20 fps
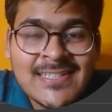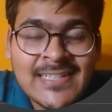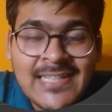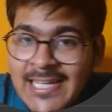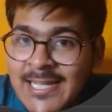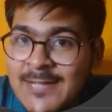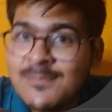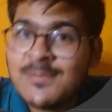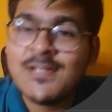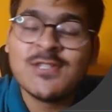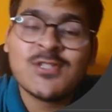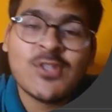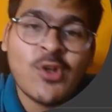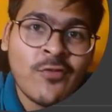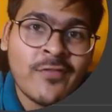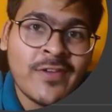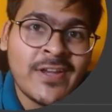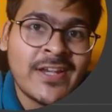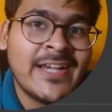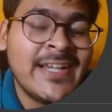in place
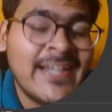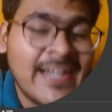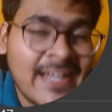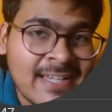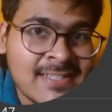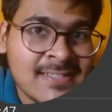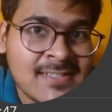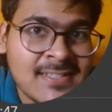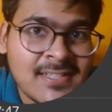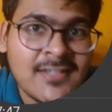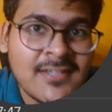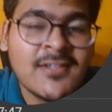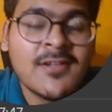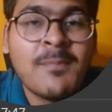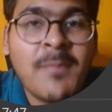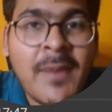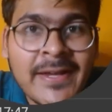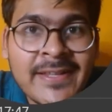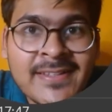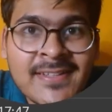of an index in a
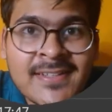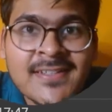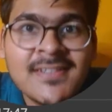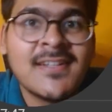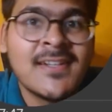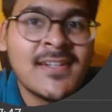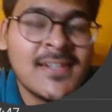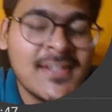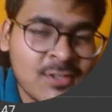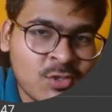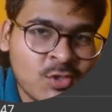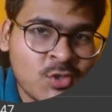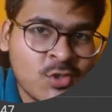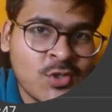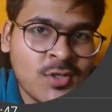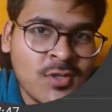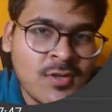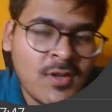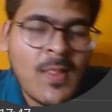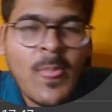Python list.
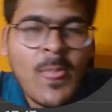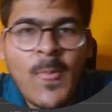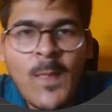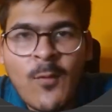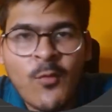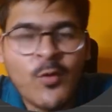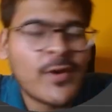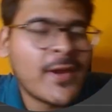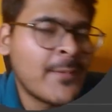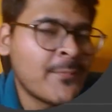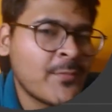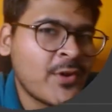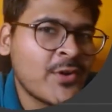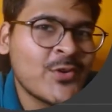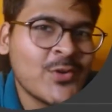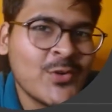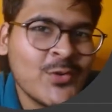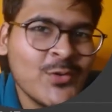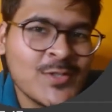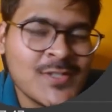What I'm trying
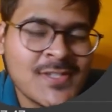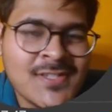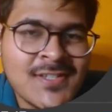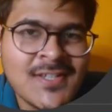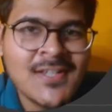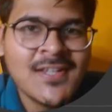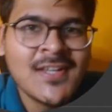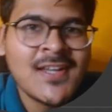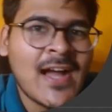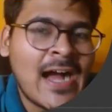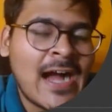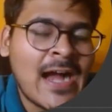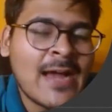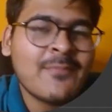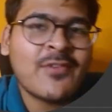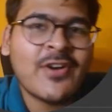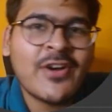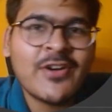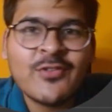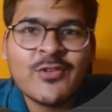to do is I'm
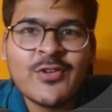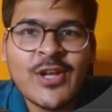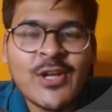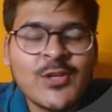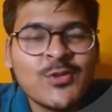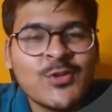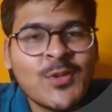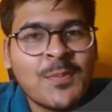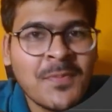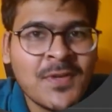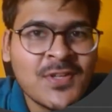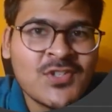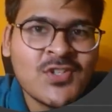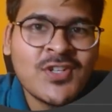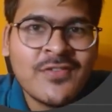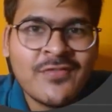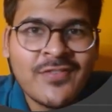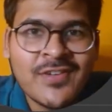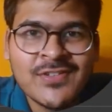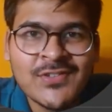trying to tell you the major
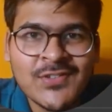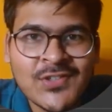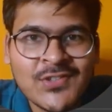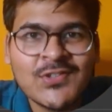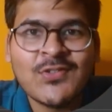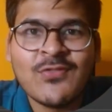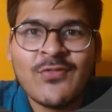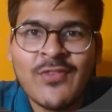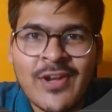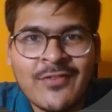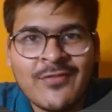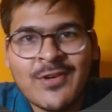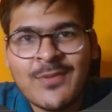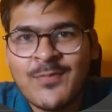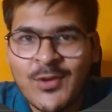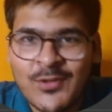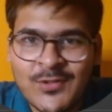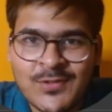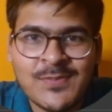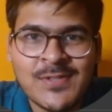differences wherever
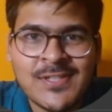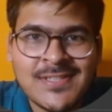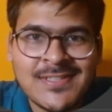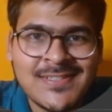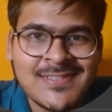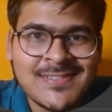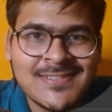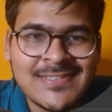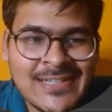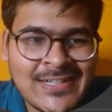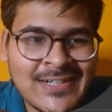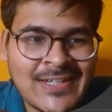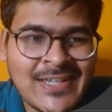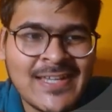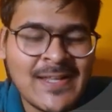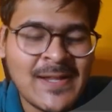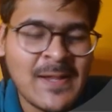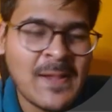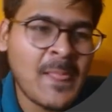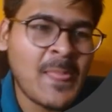possible. Okay,
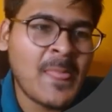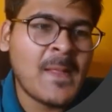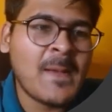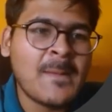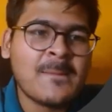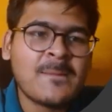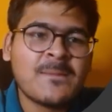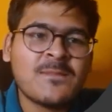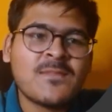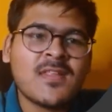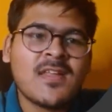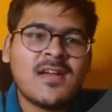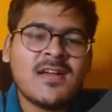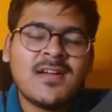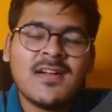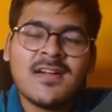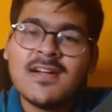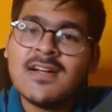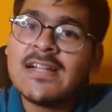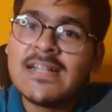
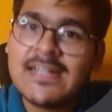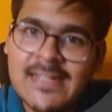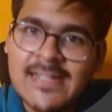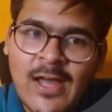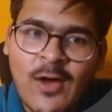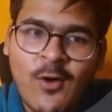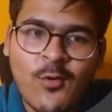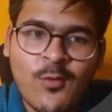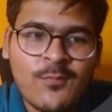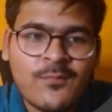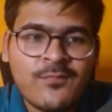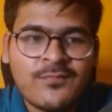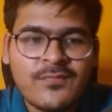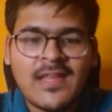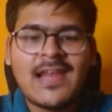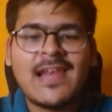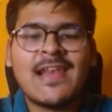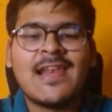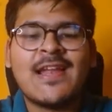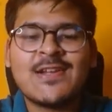now
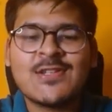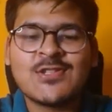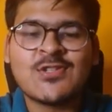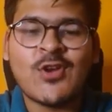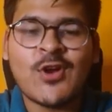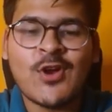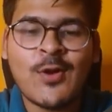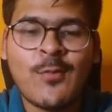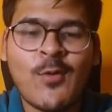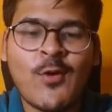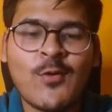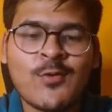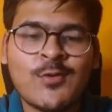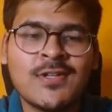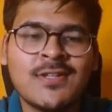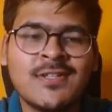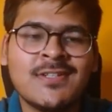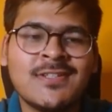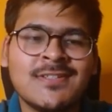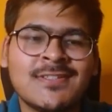let's talk about
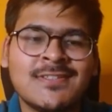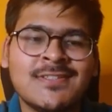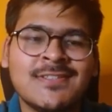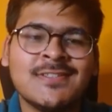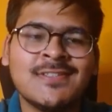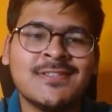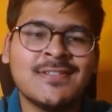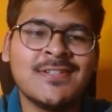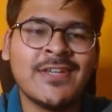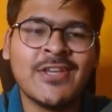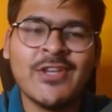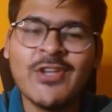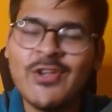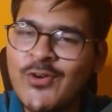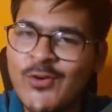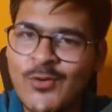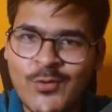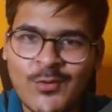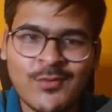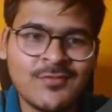the
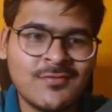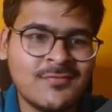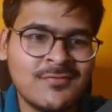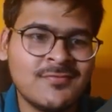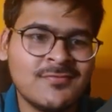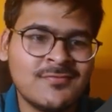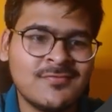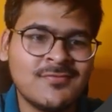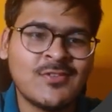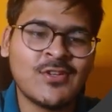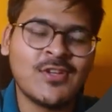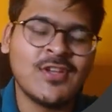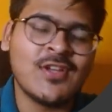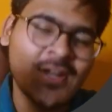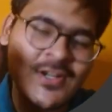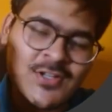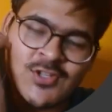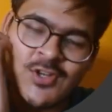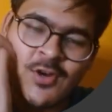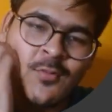hero. Okay,
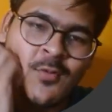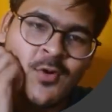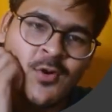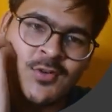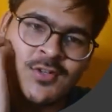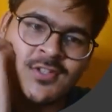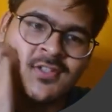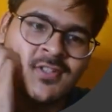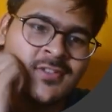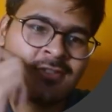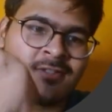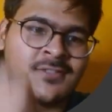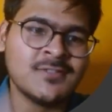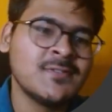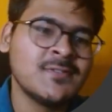let's talk about the